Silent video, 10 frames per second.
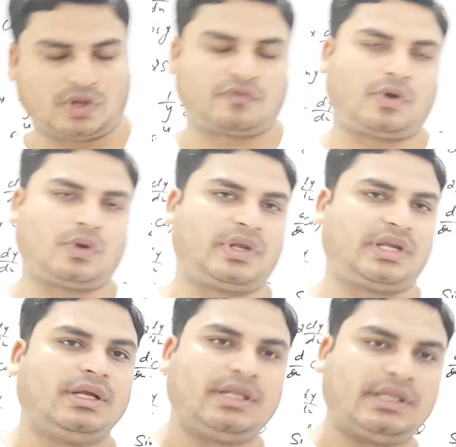following.
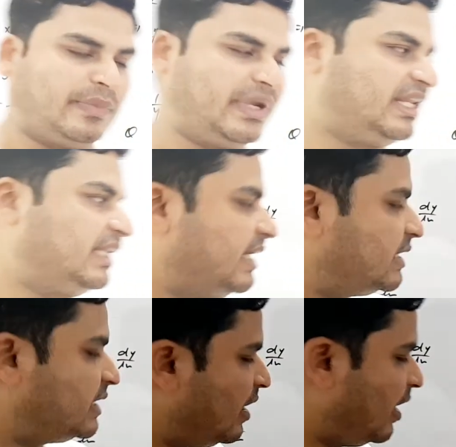The main thing is,
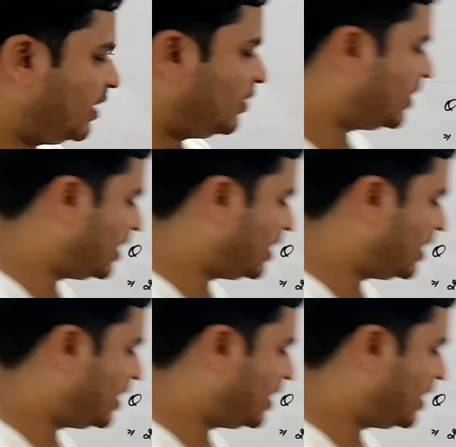are you getting